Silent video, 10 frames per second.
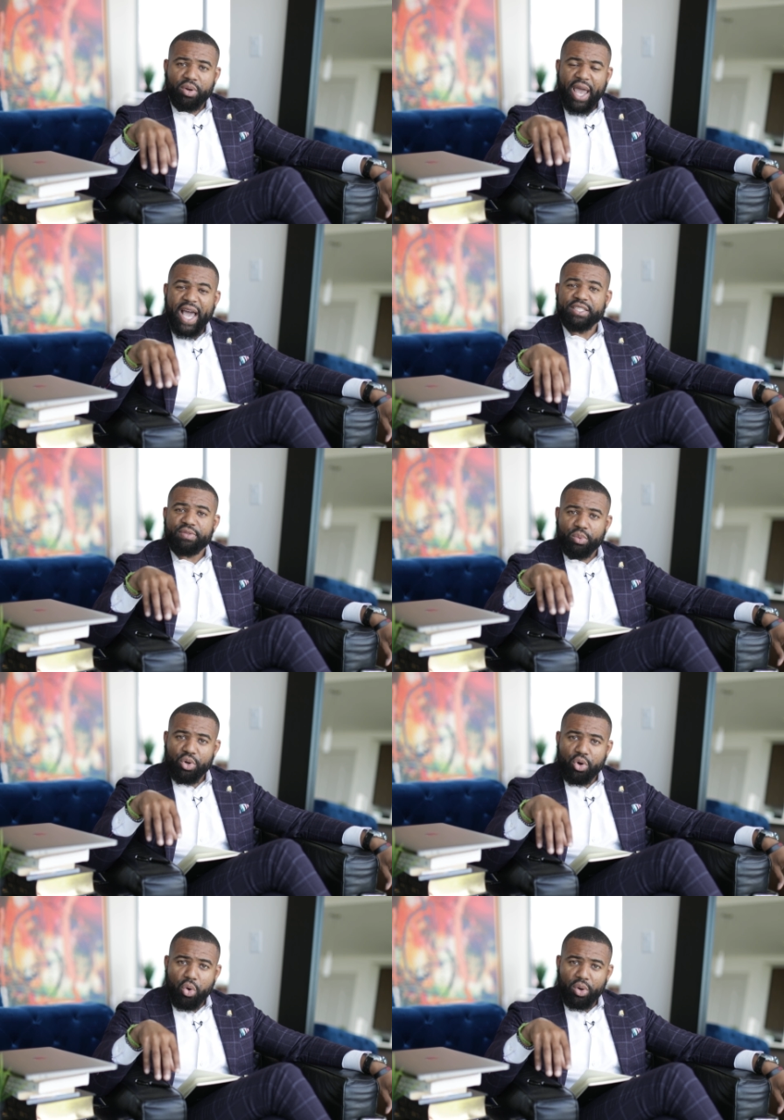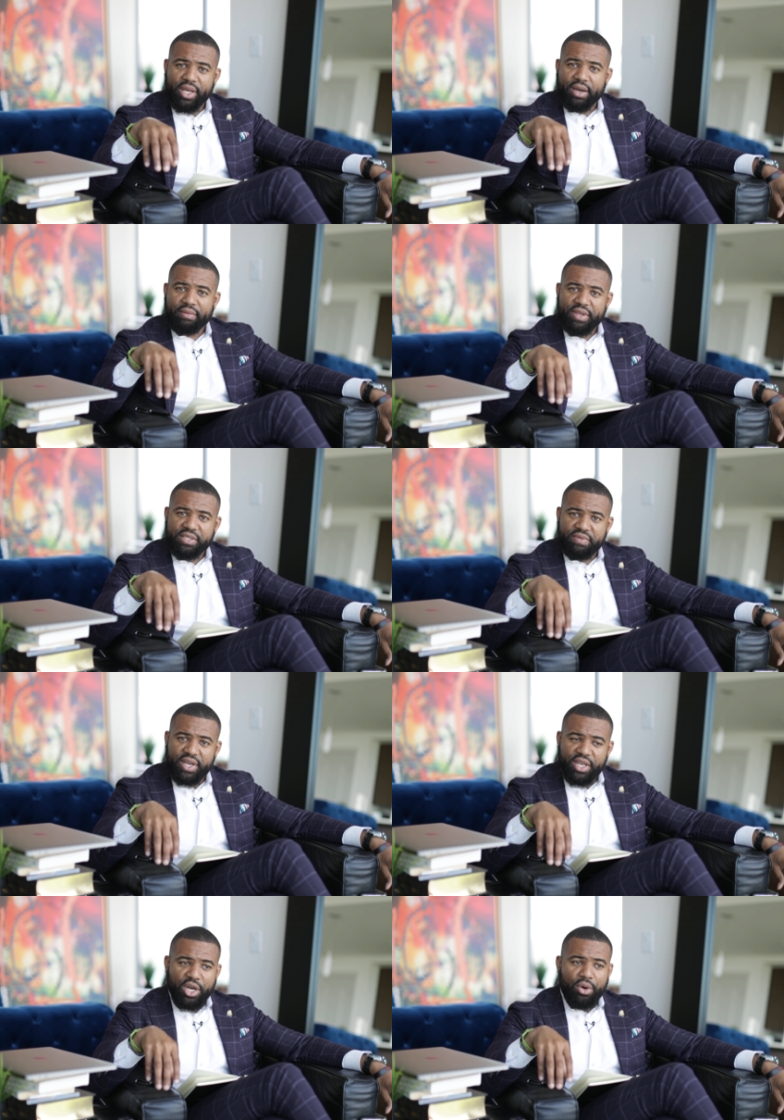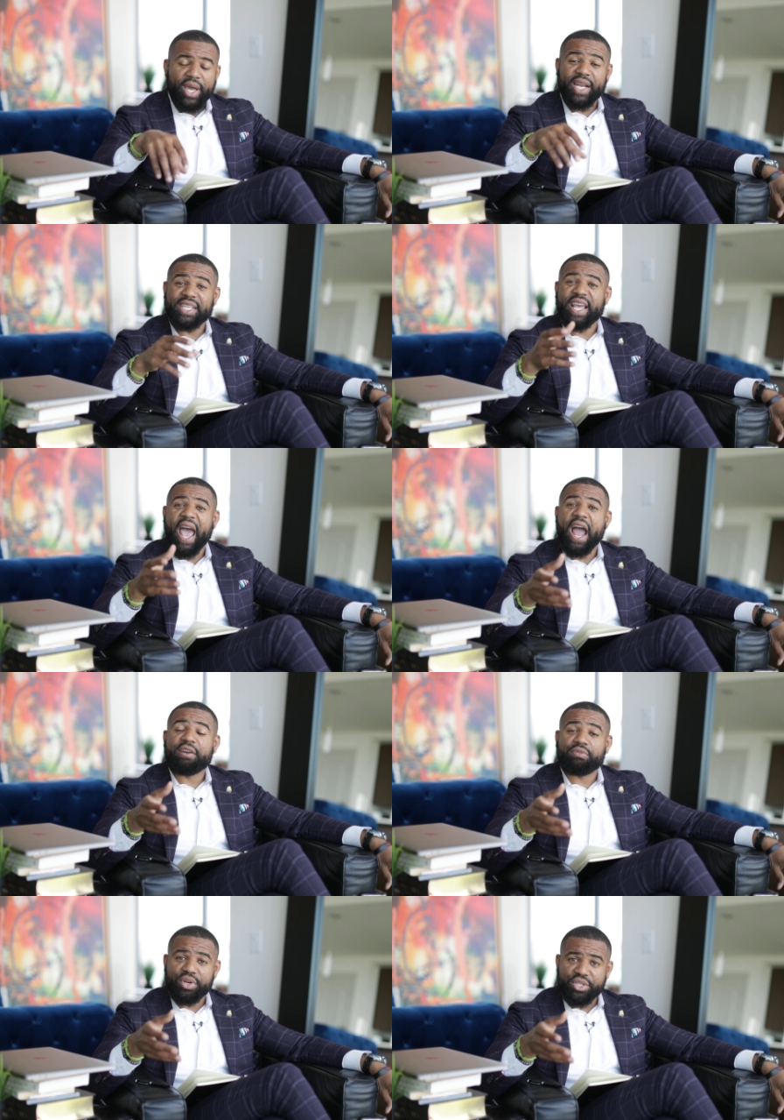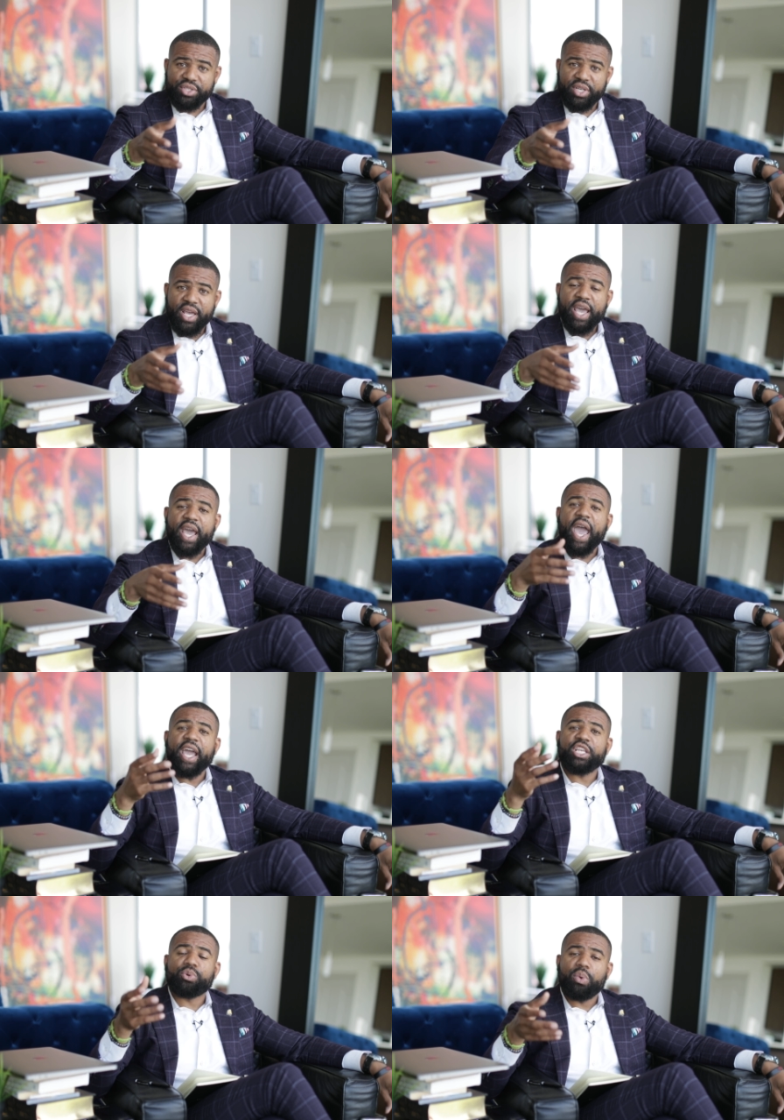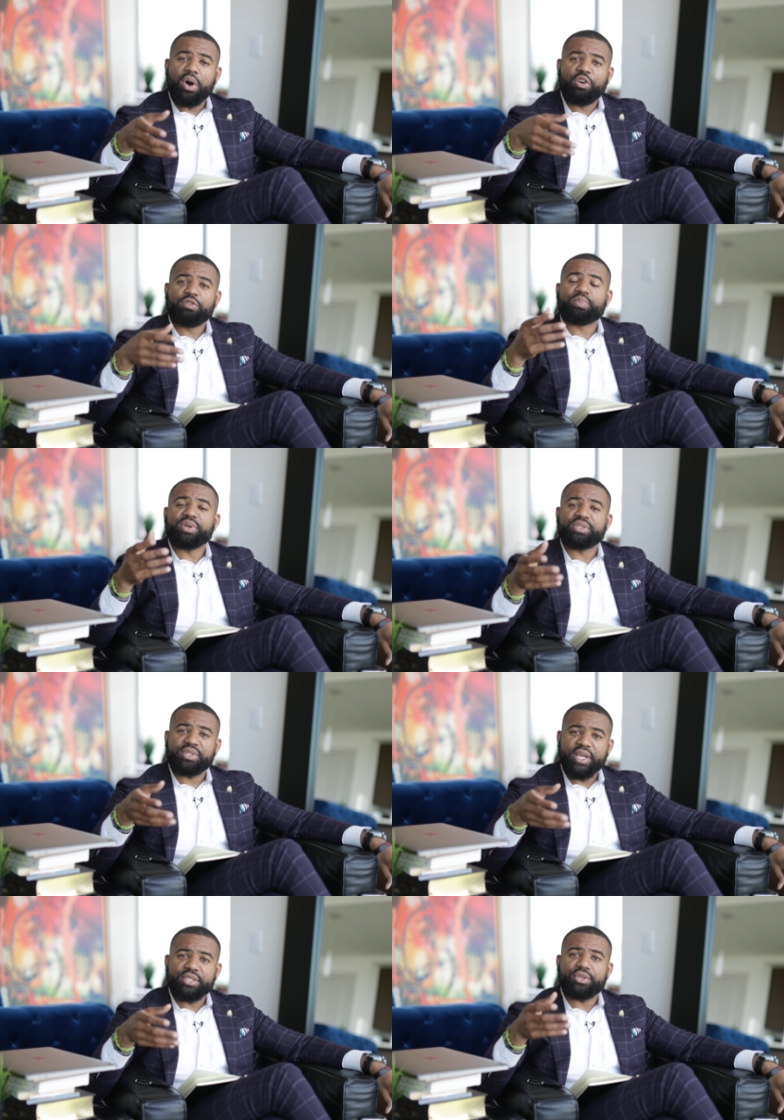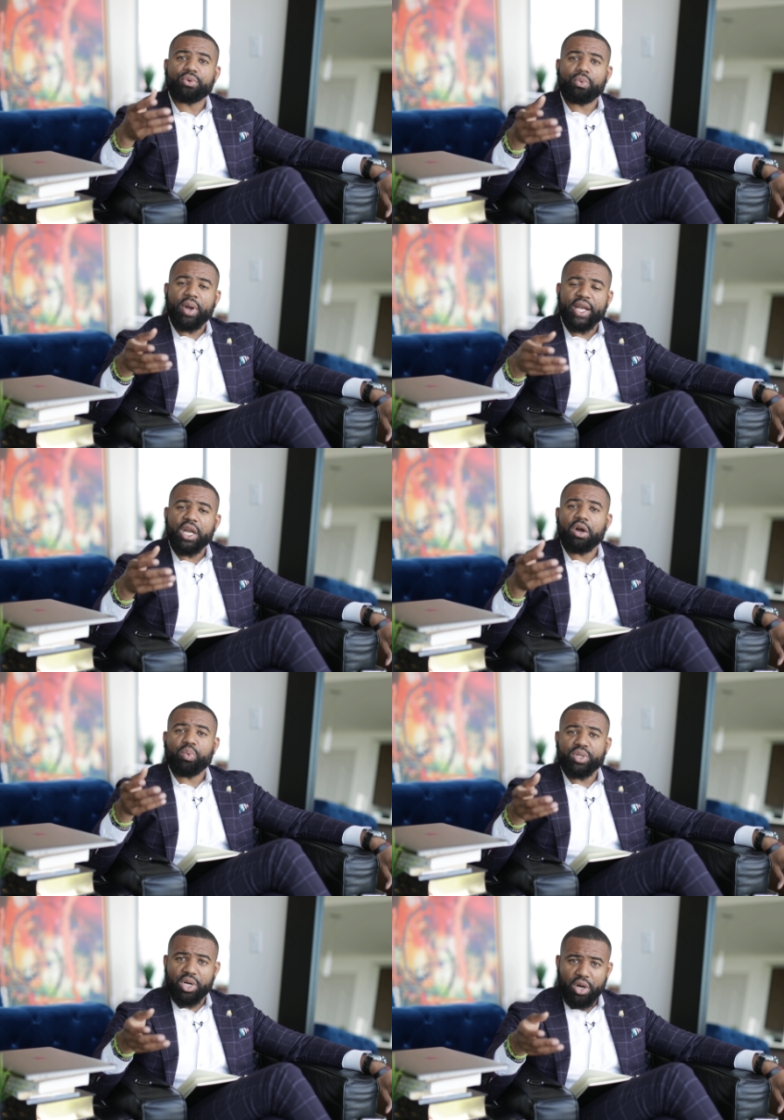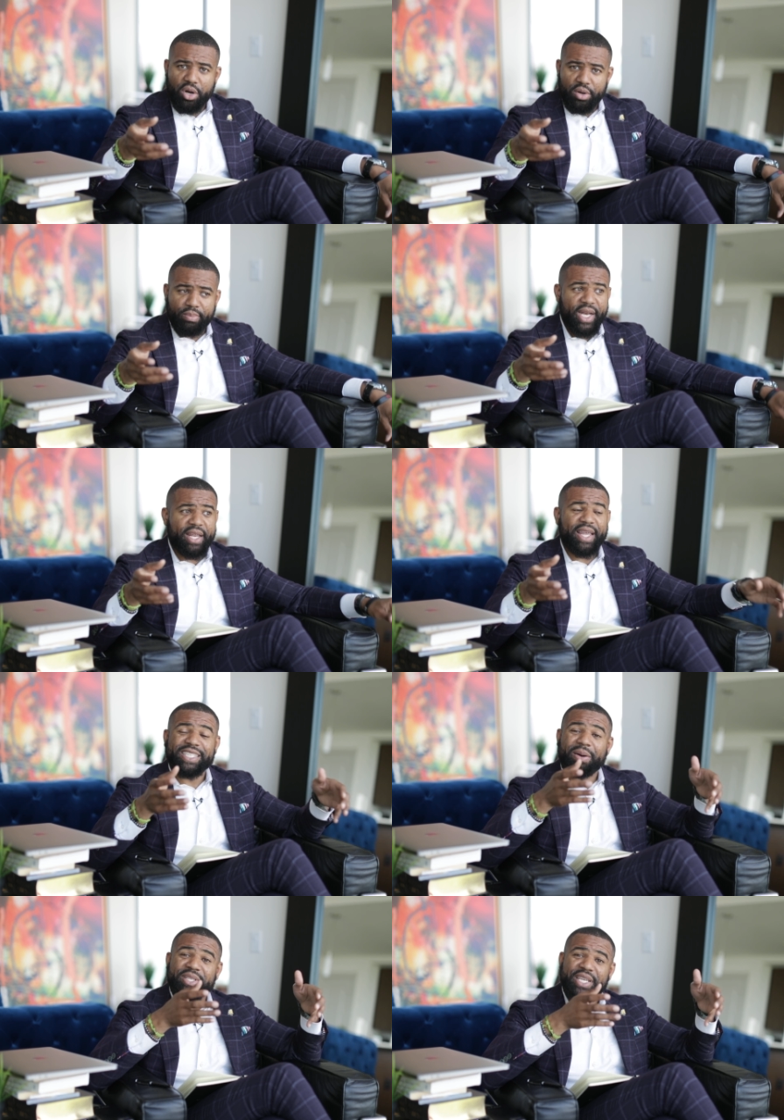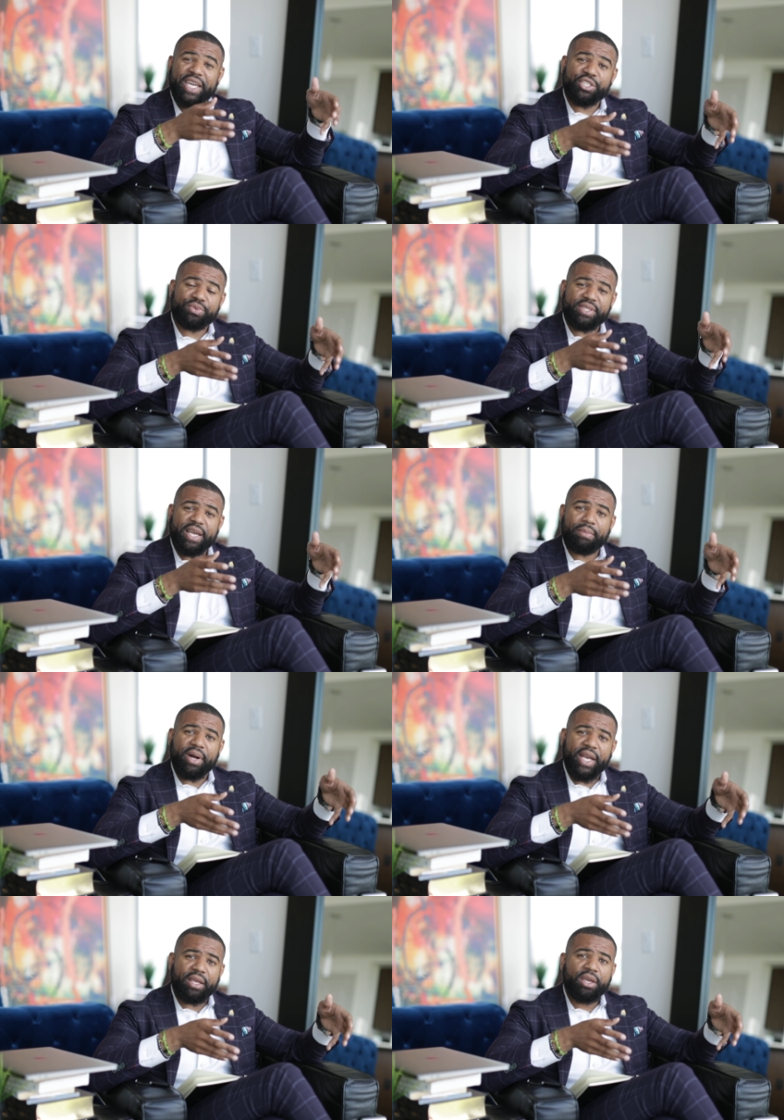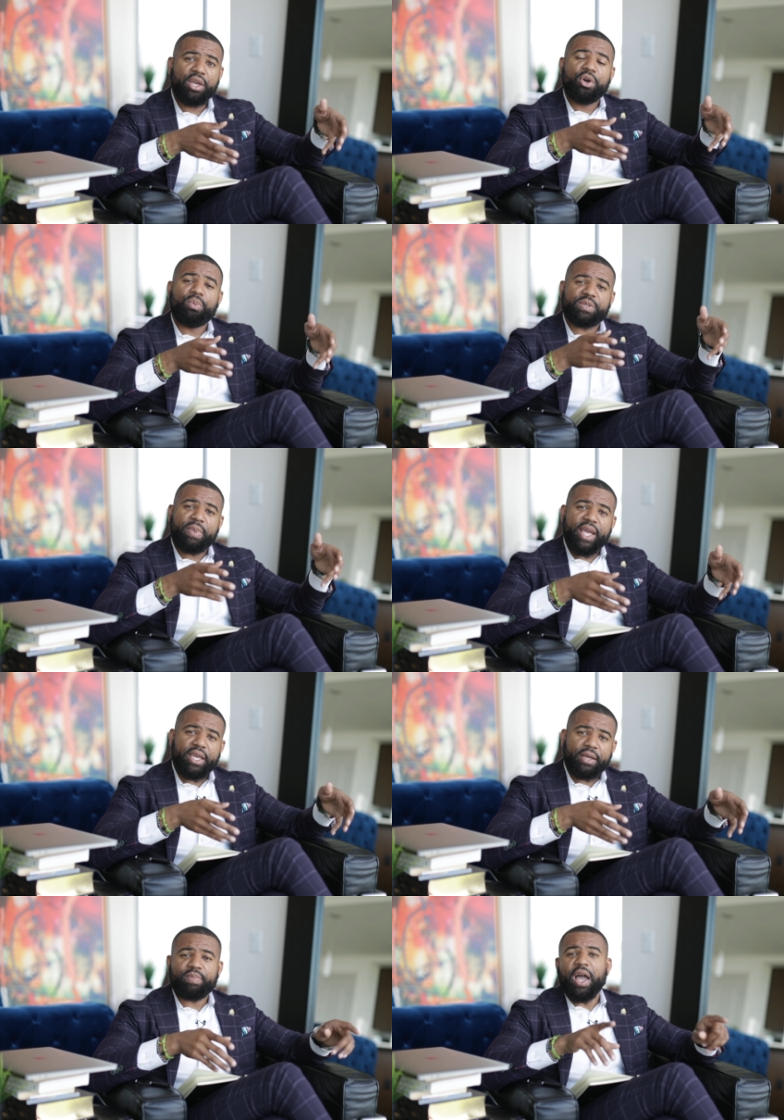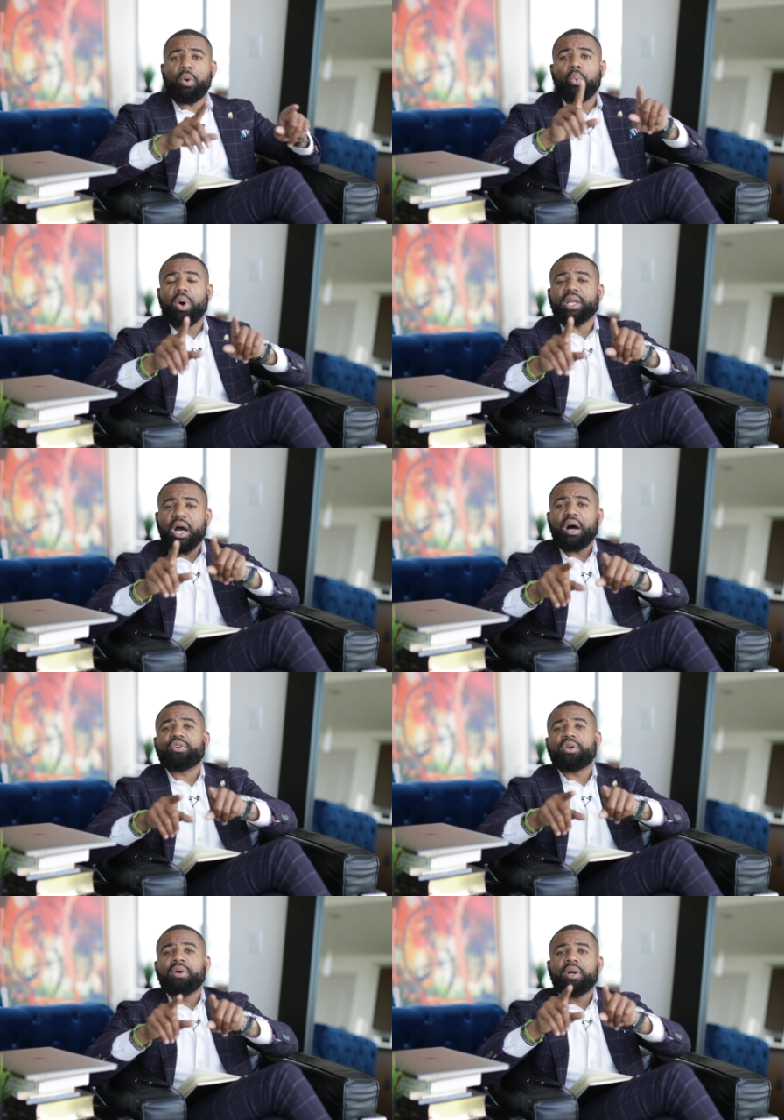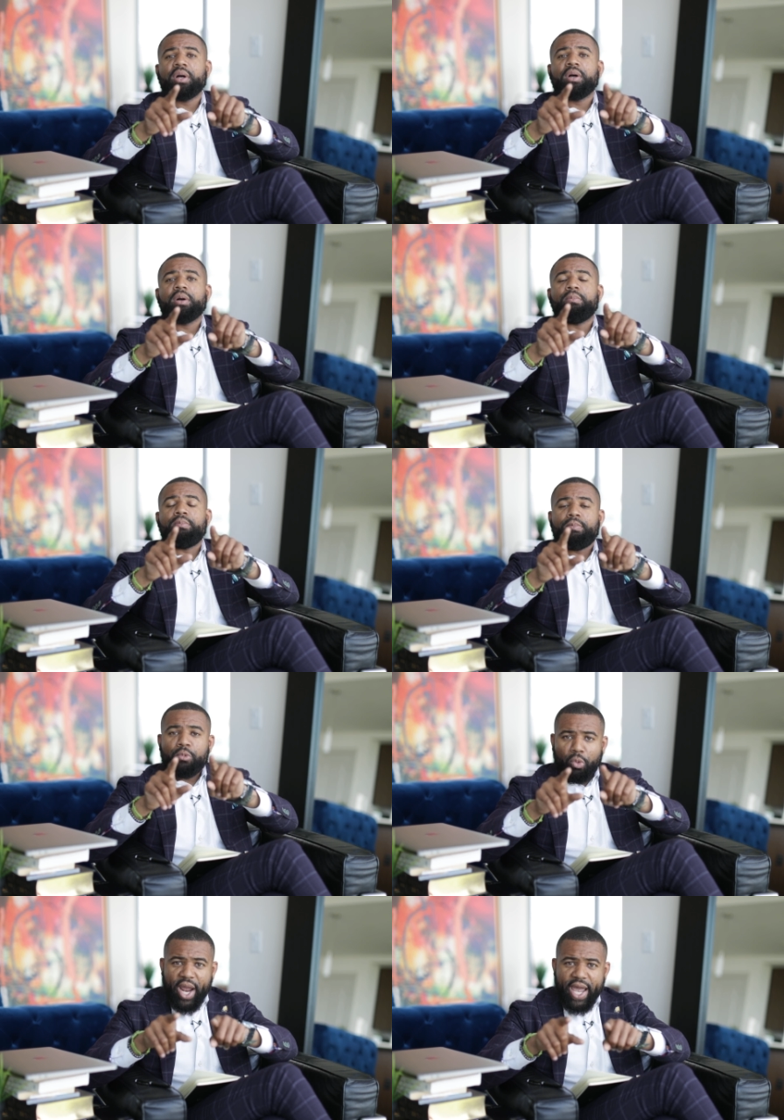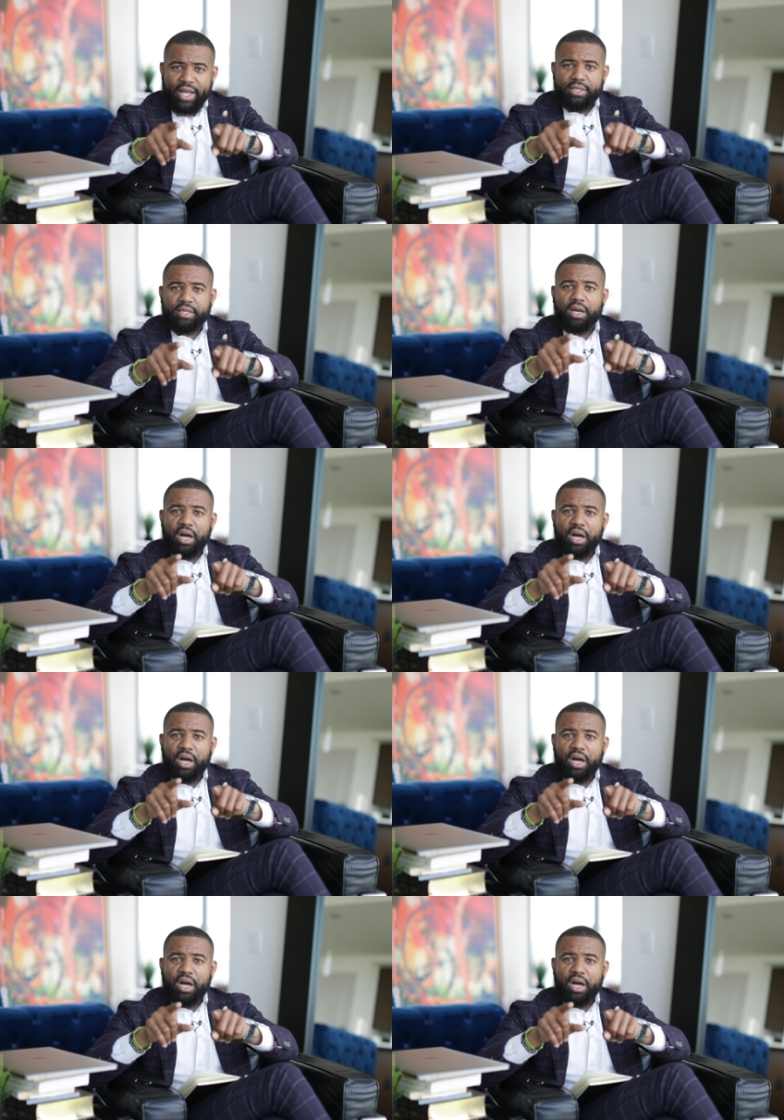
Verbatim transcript: as of the recording of this video, it has averaged a 12% rate of return, meaning that's how much interest that money was making. Now, one other rant